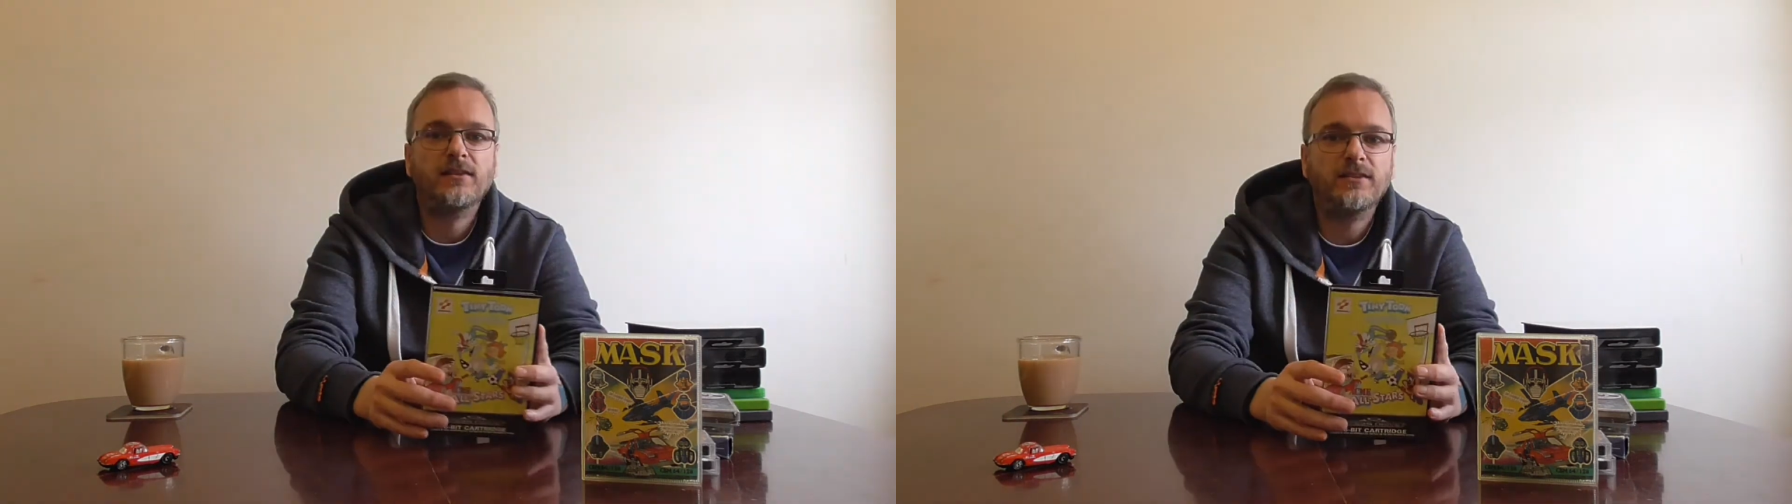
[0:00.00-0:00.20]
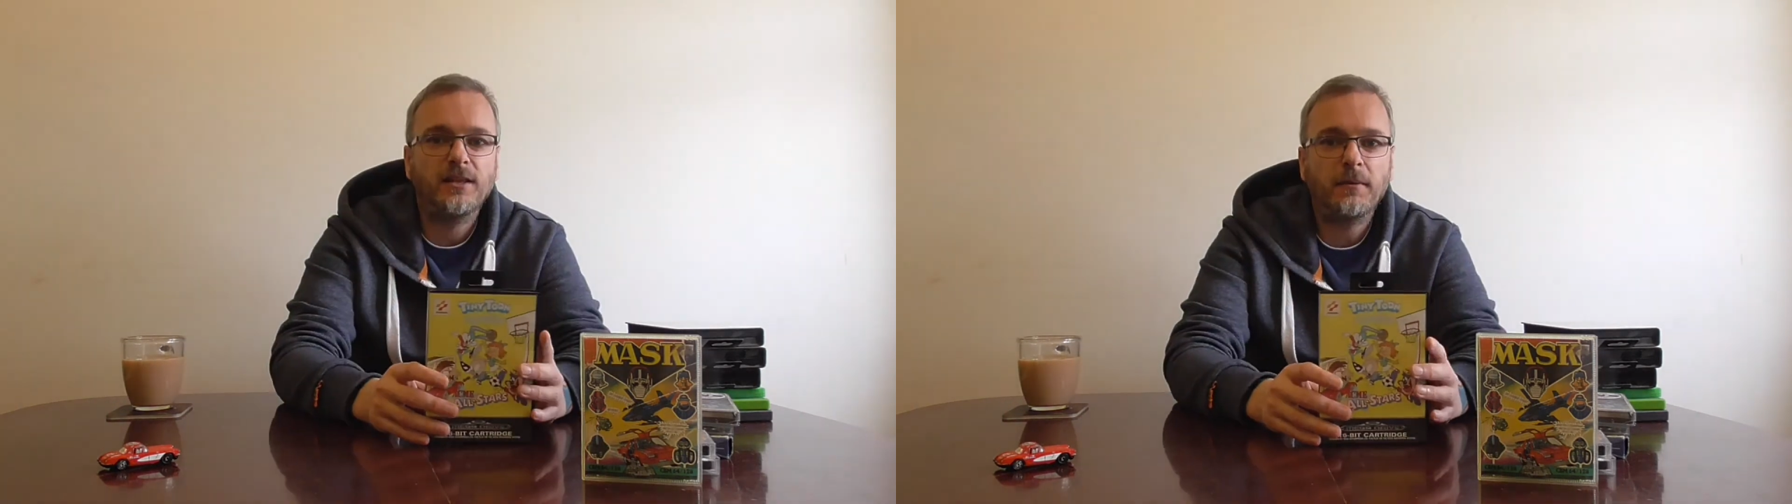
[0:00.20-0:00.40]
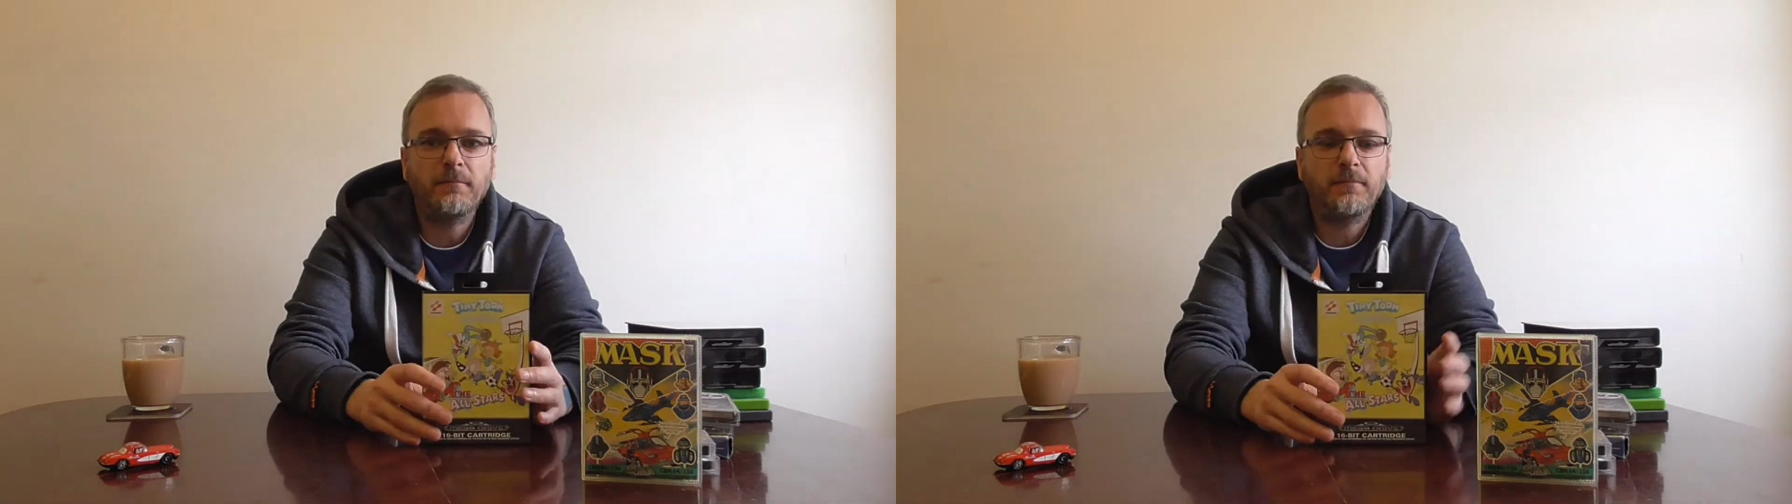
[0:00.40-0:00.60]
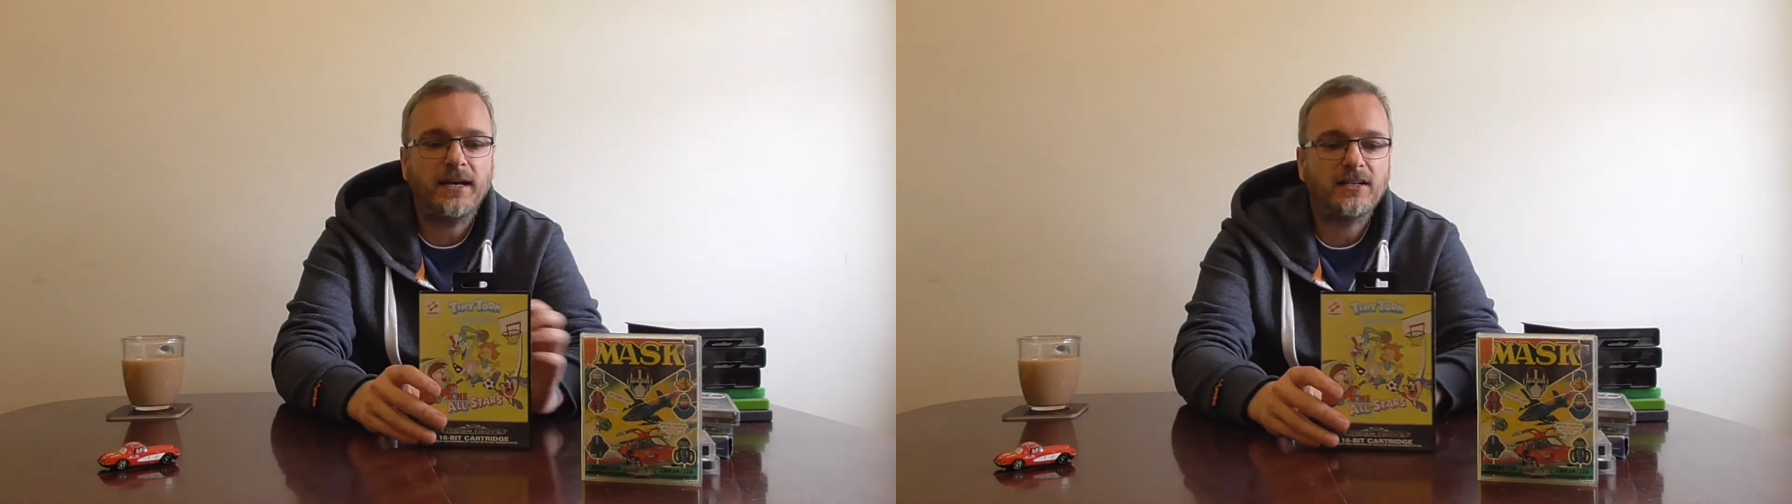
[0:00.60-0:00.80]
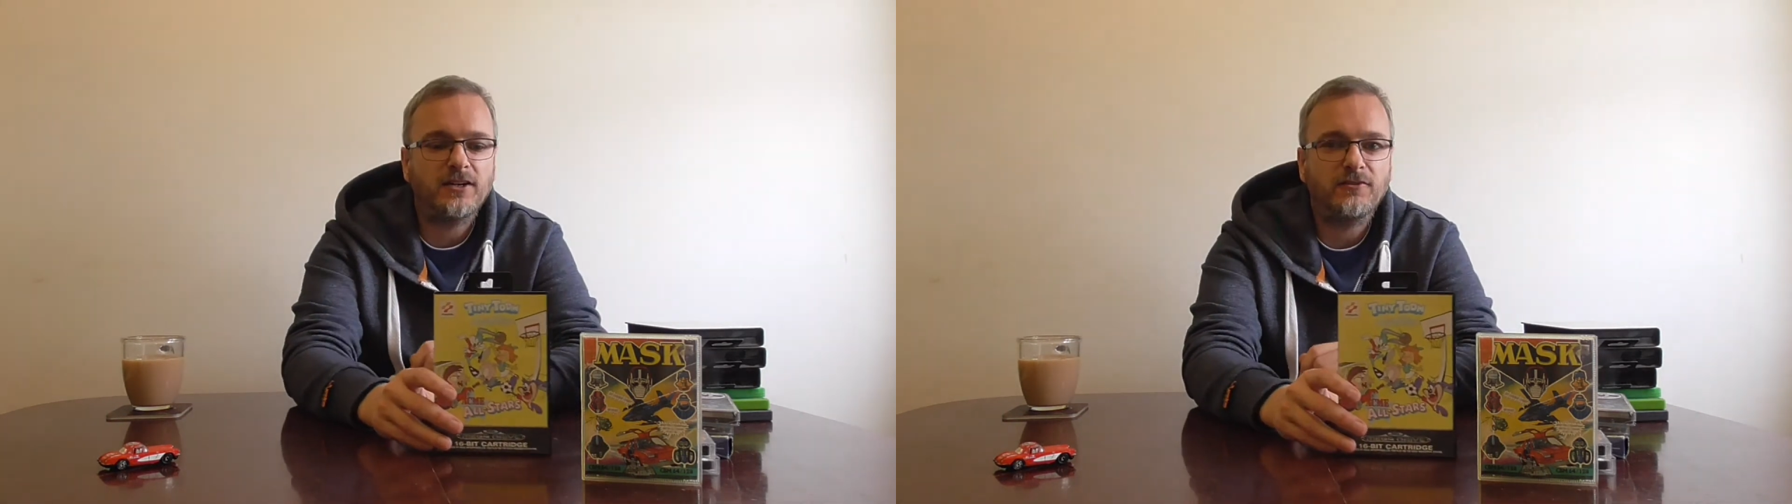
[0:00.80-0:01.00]
You know, the main
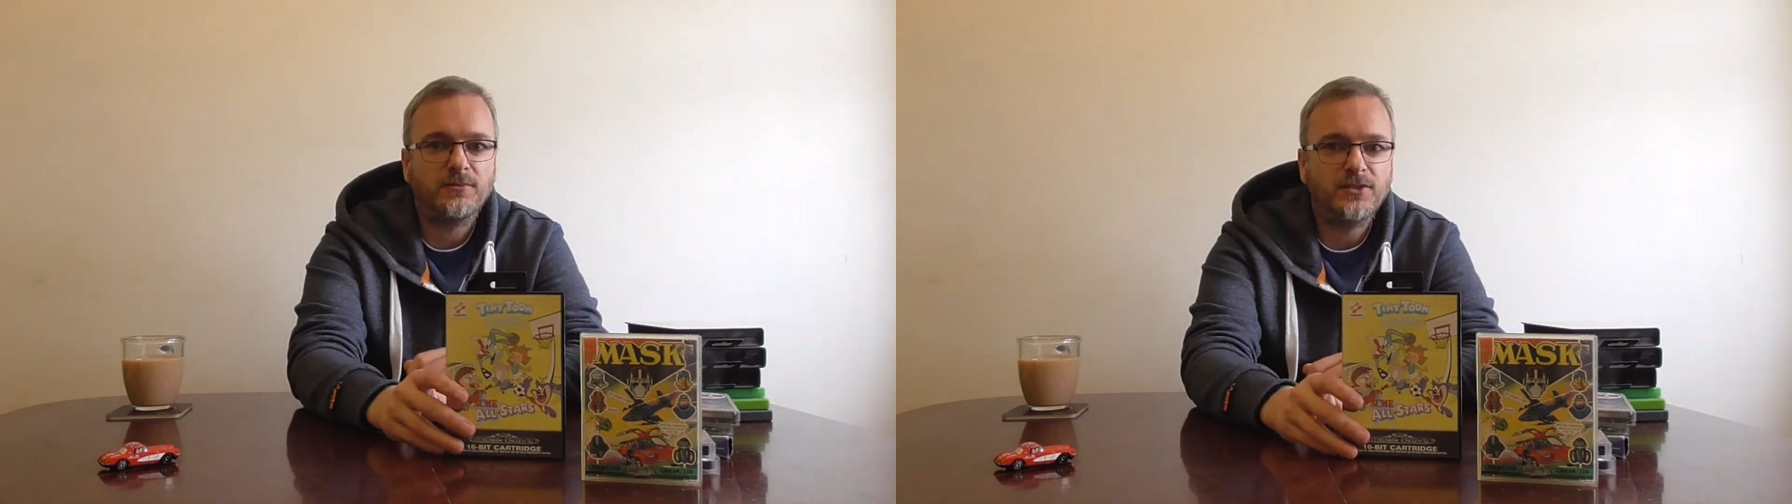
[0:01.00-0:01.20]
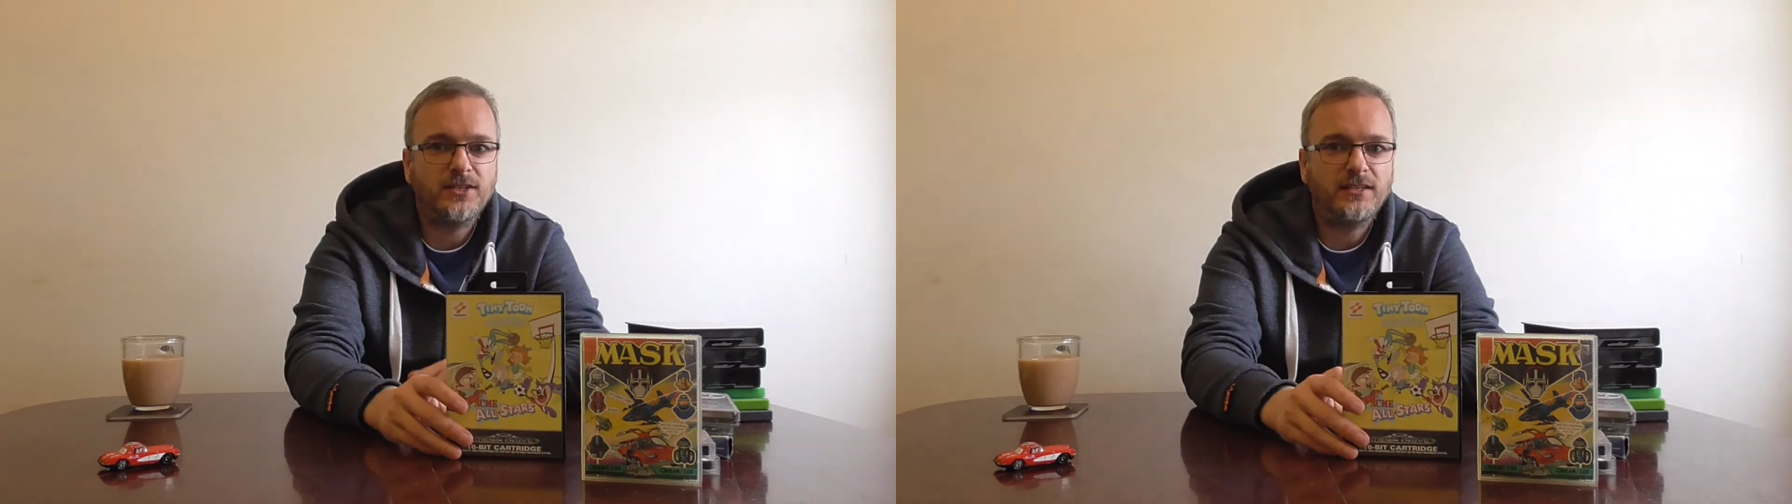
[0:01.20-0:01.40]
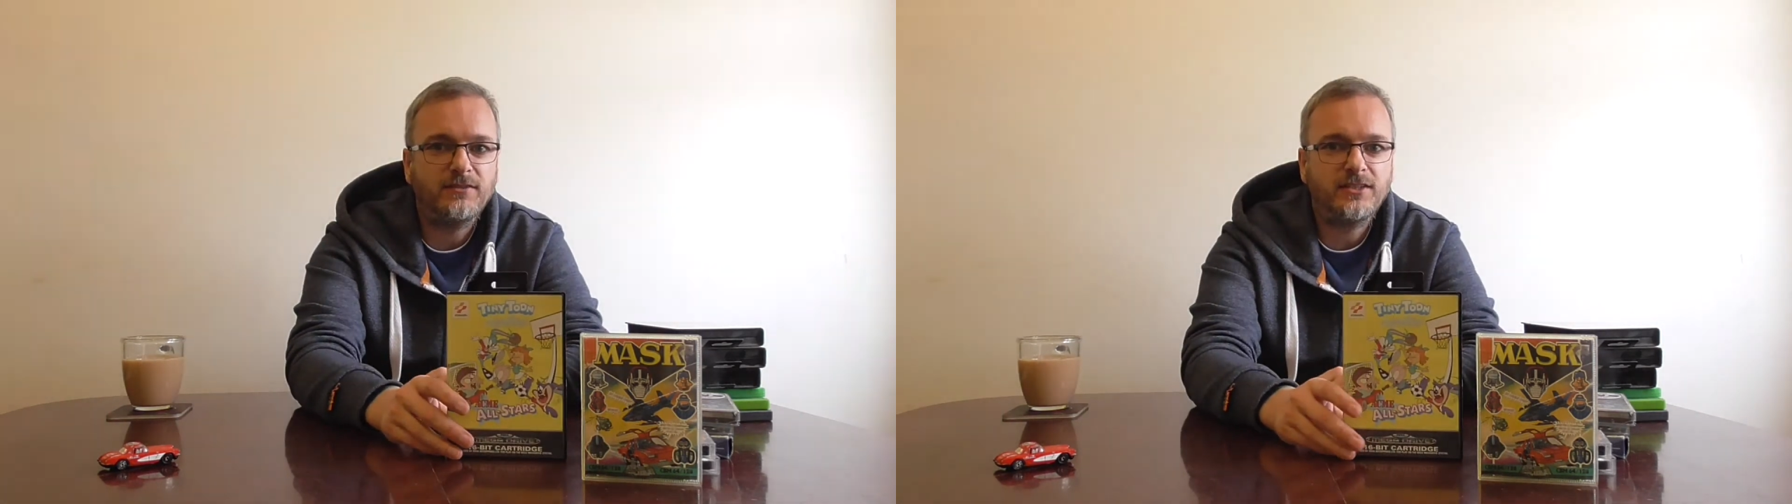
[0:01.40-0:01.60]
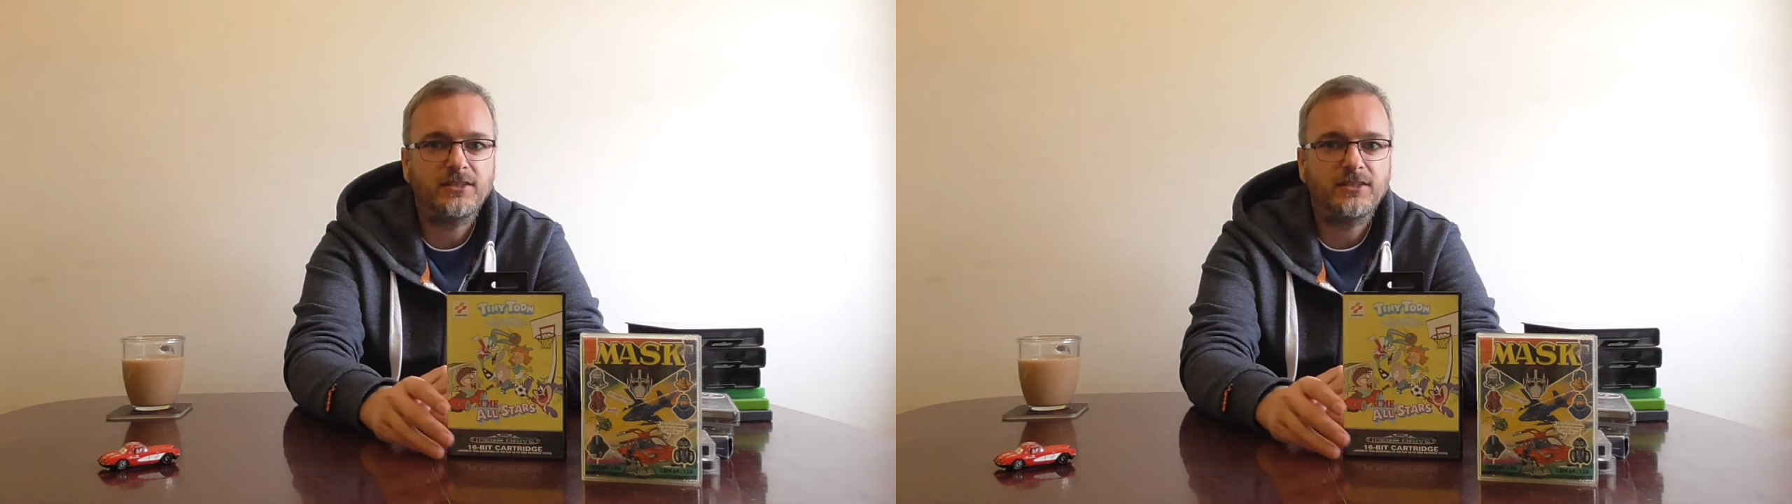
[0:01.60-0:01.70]
bad guy from the TV